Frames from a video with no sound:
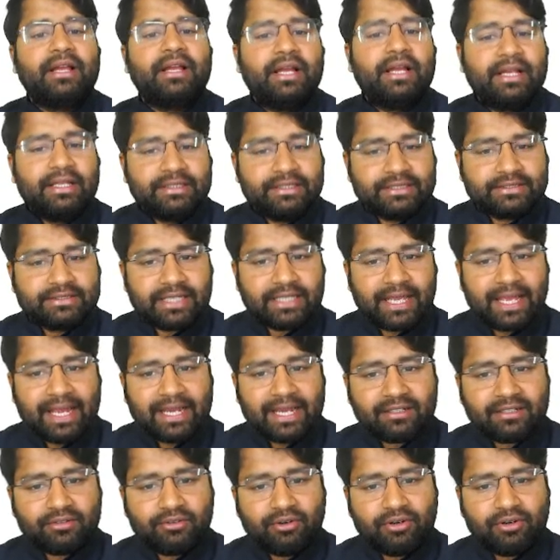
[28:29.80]
This
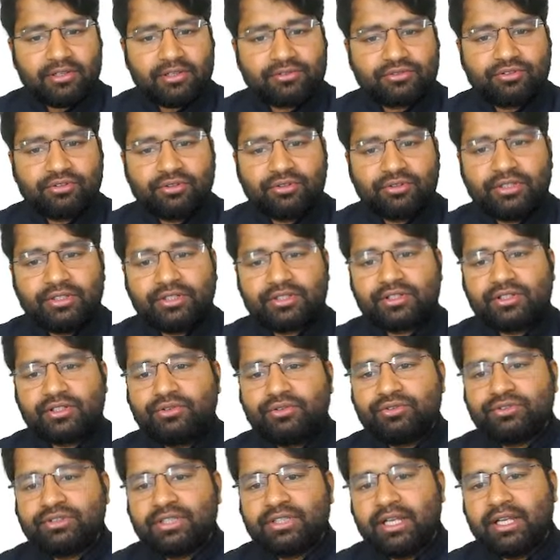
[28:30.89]
act also
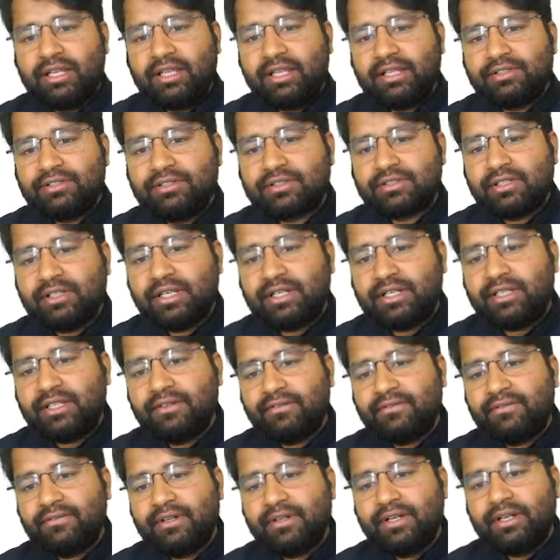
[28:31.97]
introduced the
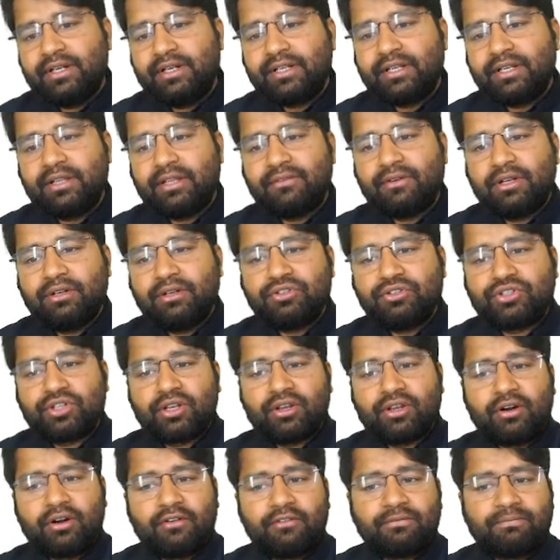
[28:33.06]
legislative devolution
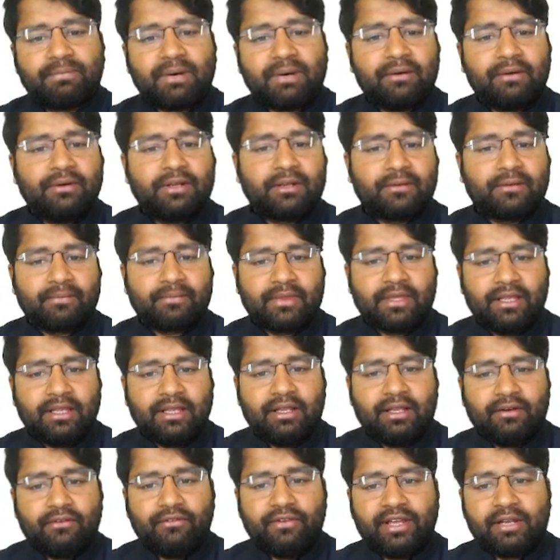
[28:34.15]
of power,
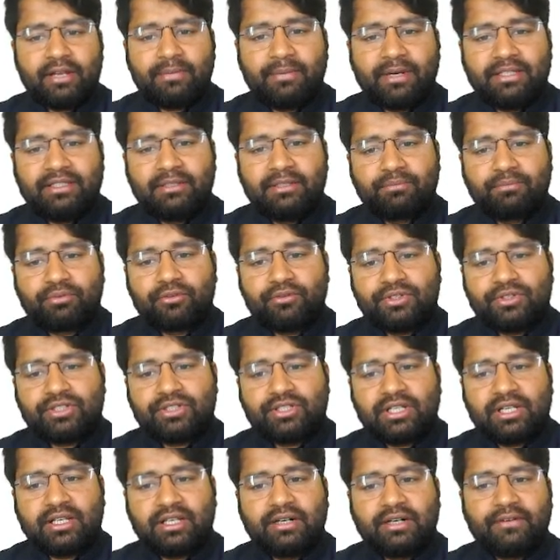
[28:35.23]
whereby the
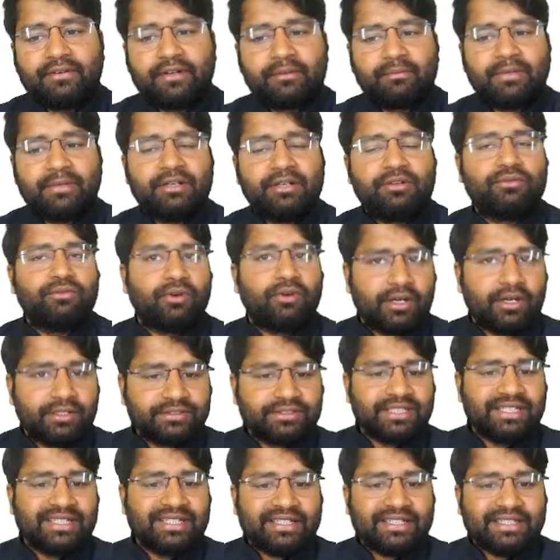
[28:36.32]
provincial government was
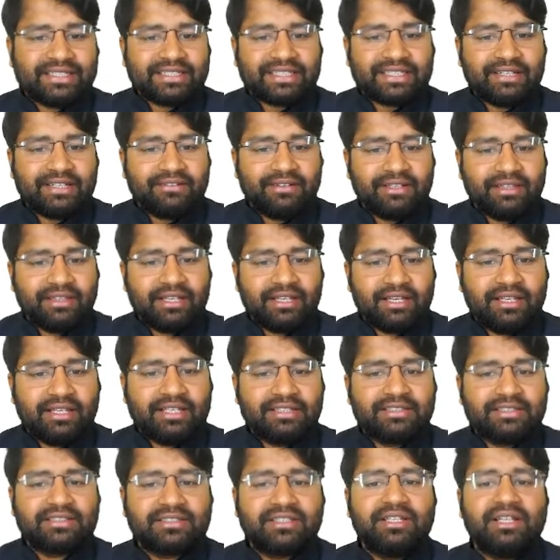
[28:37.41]
given the
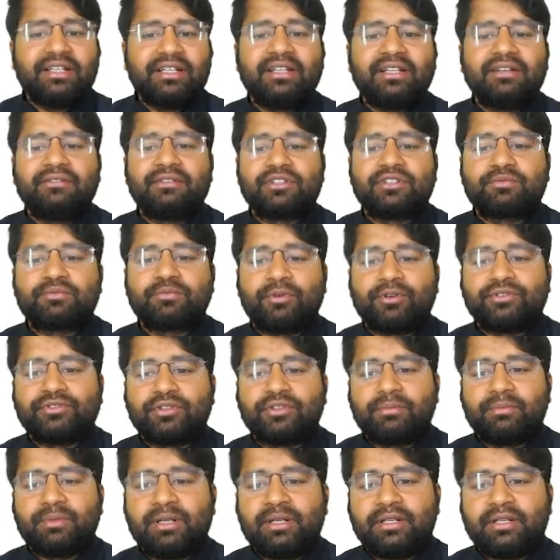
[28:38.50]
legislative
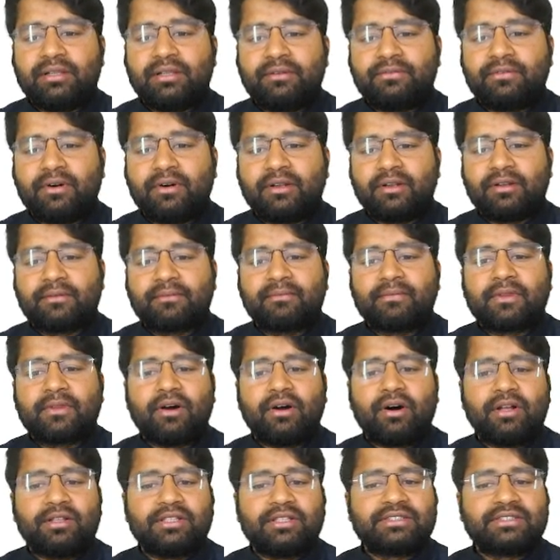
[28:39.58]
responsibility for
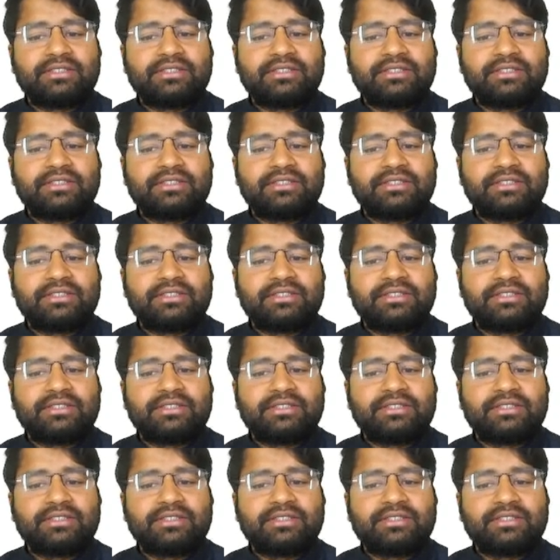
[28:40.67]
on the